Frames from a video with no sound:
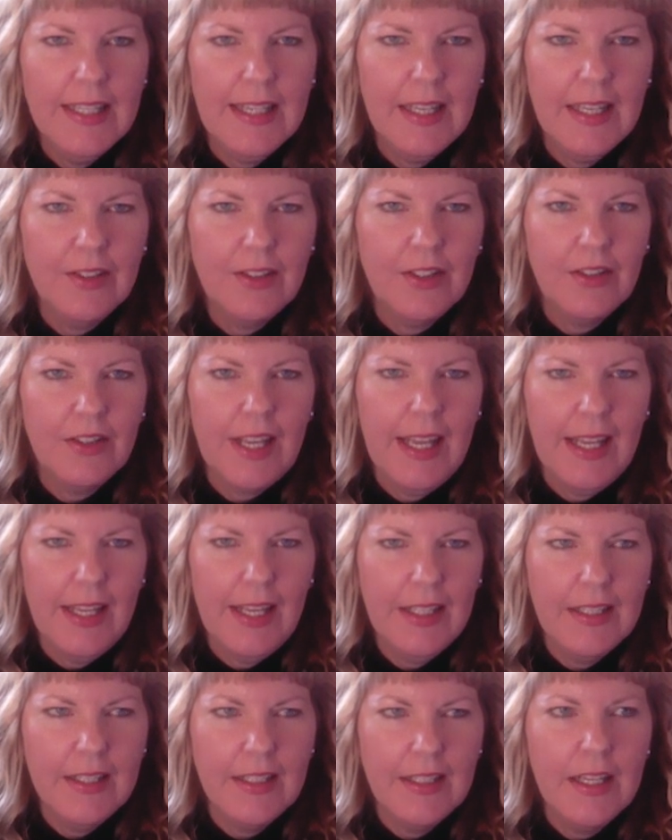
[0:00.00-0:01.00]
Council
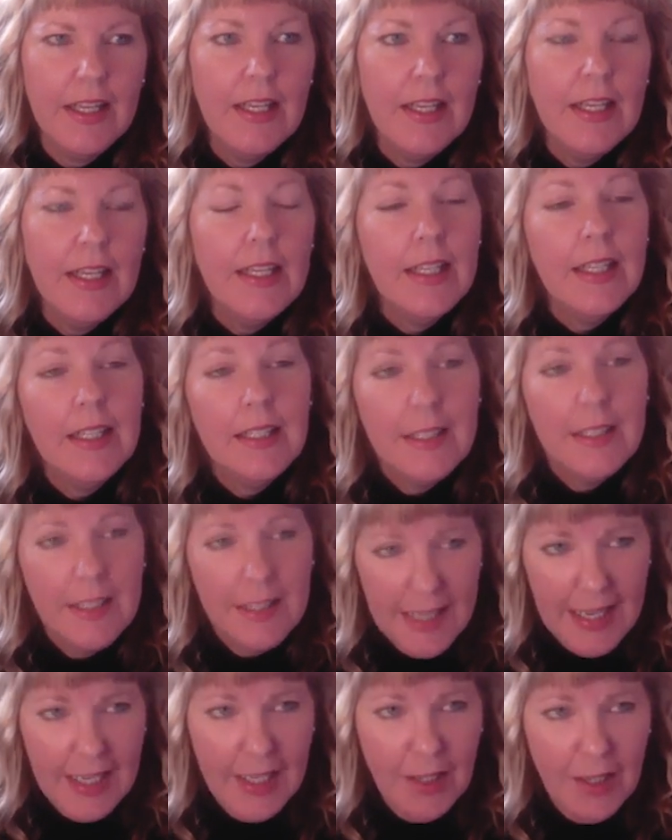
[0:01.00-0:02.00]
Canada. And
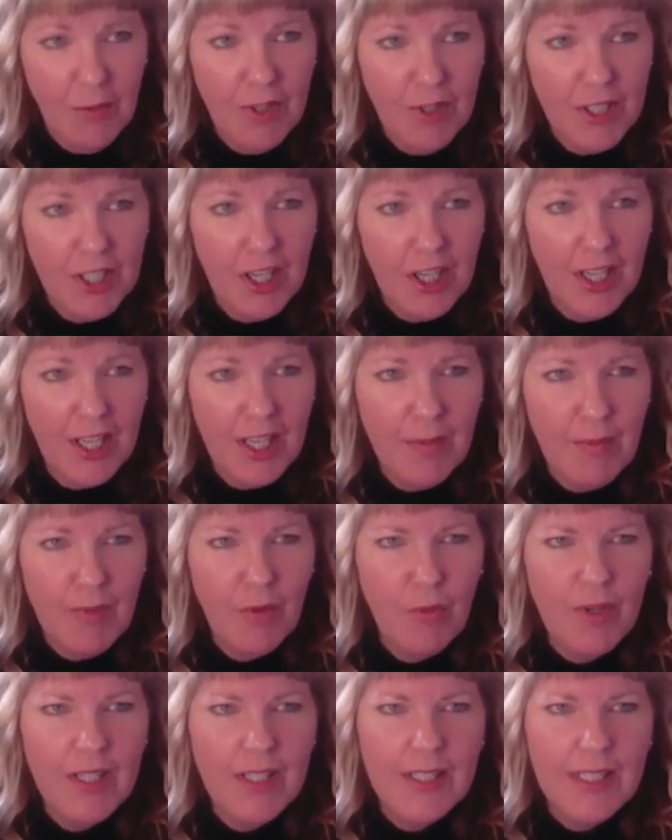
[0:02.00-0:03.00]
today we're talking
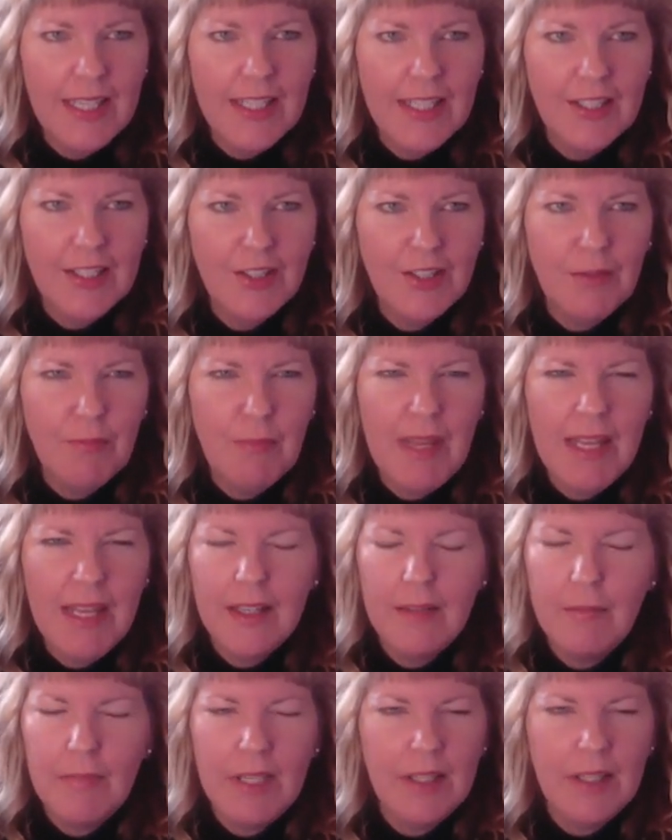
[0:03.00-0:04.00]
about what it takes to make
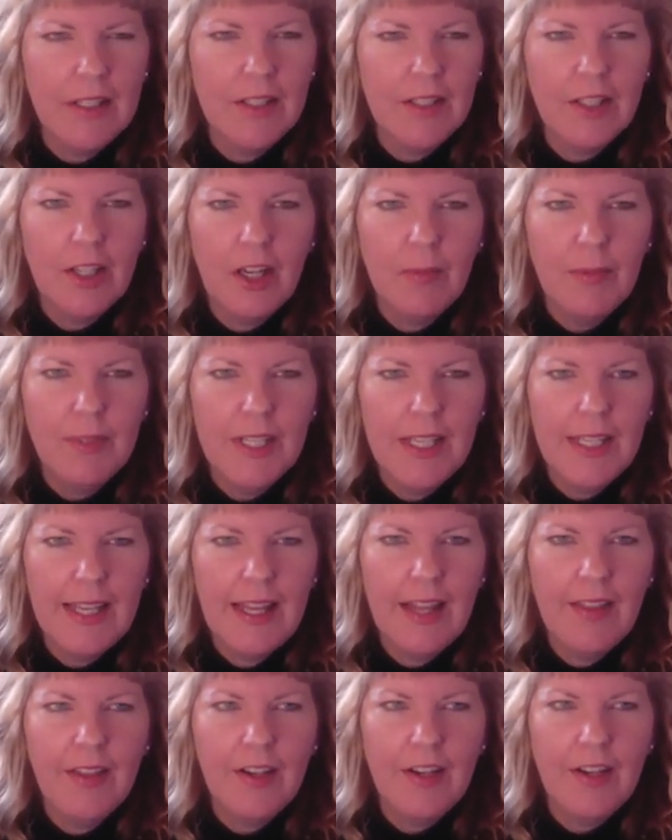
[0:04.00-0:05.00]
it among the top 10
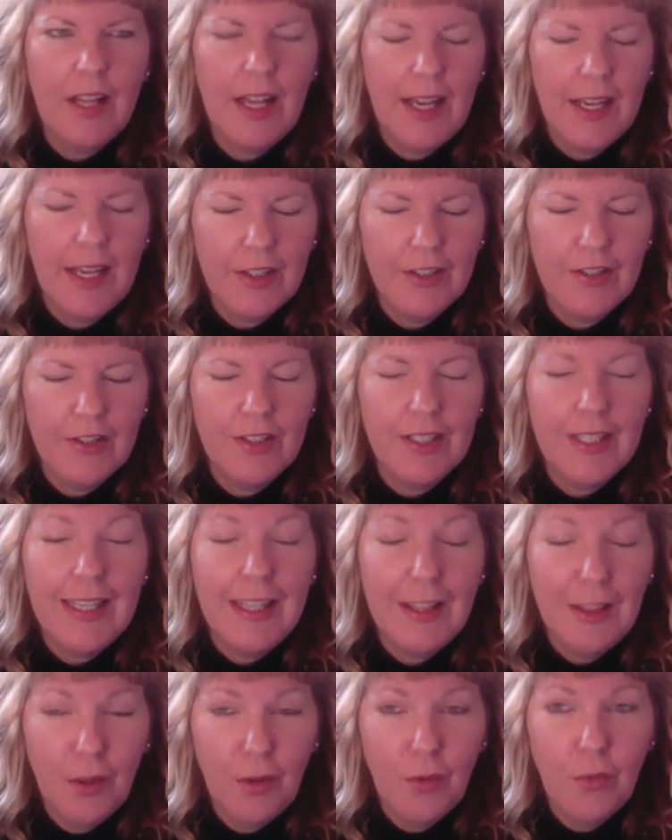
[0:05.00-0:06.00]
ethical hackers
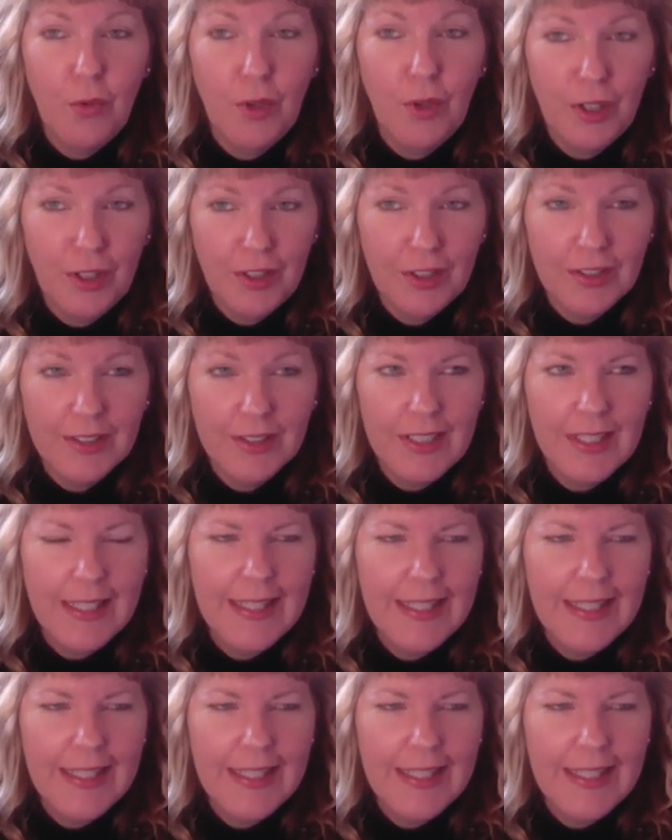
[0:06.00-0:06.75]
in the world.